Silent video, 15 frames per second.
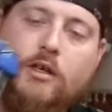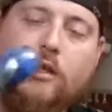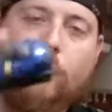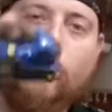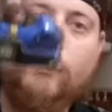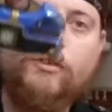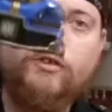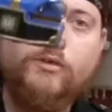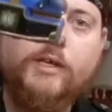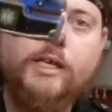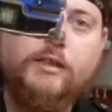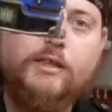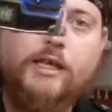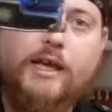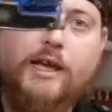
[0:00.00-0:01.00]
You want to
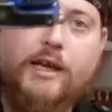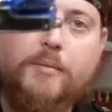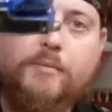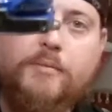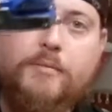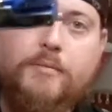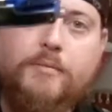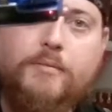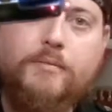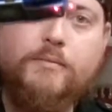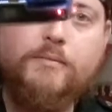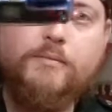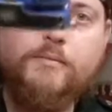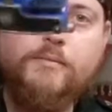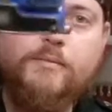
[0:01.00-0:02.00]
hit the M,
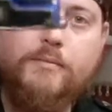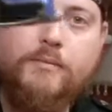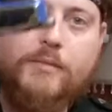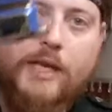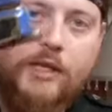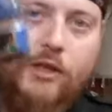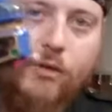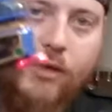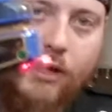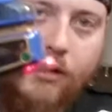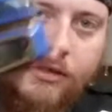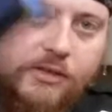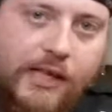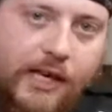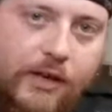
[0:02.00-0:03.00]
and you'll
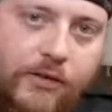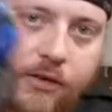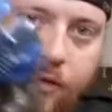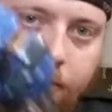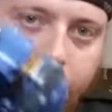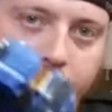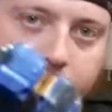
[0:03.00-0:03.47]
hear a sound.